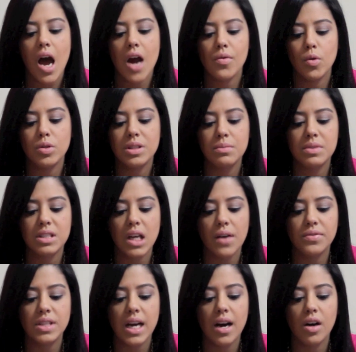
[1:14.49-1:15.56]
I wrote some
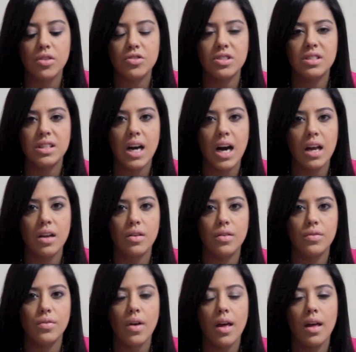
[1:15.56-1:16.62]
stuff down just to kind
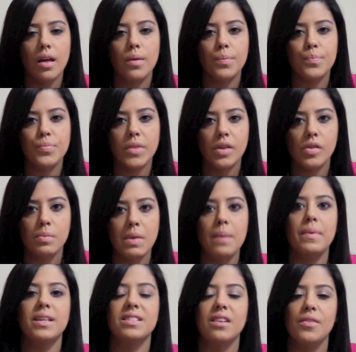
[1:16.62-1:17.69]
of
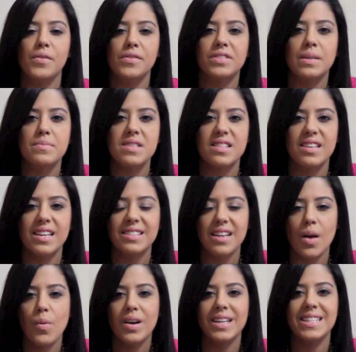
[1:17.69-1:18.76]
remind myself of some of the things
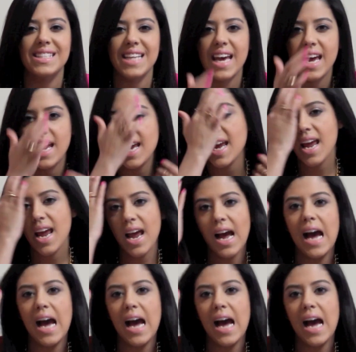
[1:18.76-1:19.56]
that I want to say.